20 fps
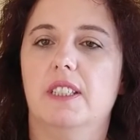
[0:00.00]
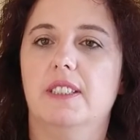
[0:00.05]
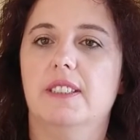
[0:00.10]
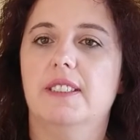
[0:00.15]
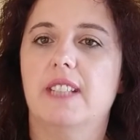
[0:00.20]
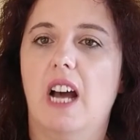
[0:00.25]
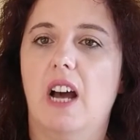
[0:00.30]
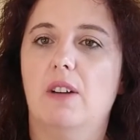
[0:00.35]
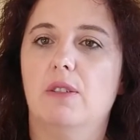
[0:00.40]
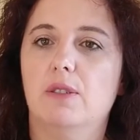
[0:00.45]

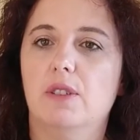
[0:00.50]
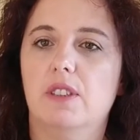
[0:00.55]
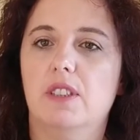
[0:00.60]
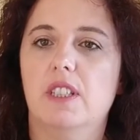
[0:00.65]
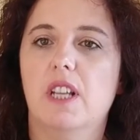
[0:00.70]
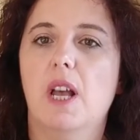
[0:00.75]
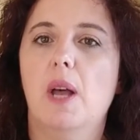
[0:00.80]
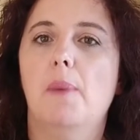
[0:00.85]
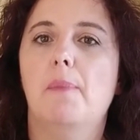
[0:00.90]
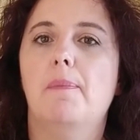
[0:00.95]
doubts
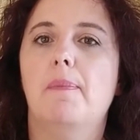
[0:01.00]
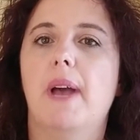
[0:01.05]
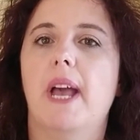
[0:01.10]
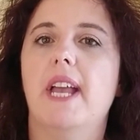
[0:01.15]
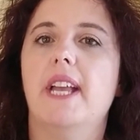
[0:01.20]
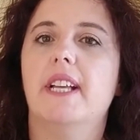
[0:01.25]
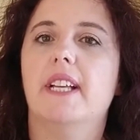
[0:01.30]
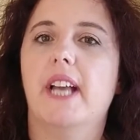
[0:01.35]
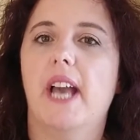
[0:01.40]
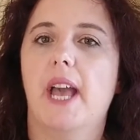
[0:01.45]

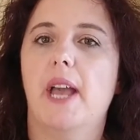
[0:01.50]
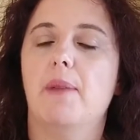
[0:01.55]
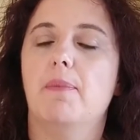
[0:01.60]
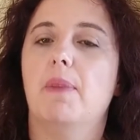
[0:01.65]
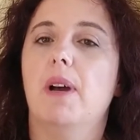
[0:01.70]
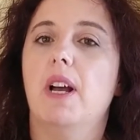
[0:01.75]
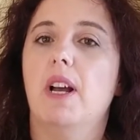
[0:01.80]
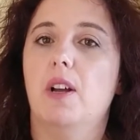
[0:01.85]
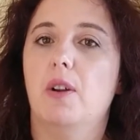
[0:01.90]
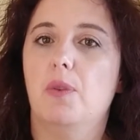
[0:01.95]
may come
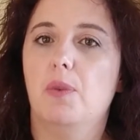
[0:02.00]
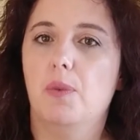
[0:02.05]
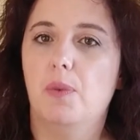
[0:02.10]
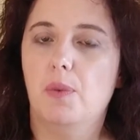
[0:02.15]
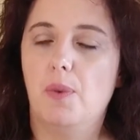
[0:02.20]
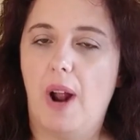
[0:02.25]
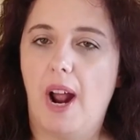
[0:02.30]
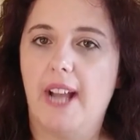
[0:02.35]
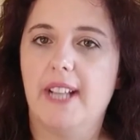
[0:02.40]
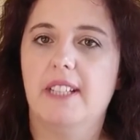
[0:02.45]

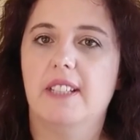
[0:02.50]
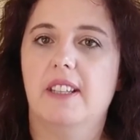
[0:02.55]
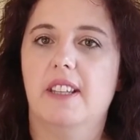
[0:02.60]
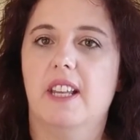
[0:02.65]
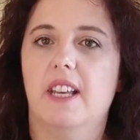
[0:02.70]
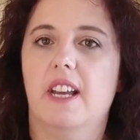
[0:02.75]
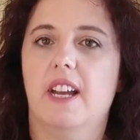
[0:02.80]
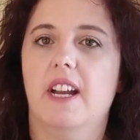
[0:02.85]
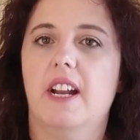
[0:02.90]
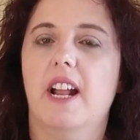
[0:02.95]
right
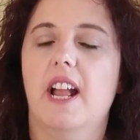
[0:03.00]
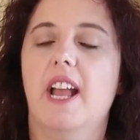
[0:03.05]
there,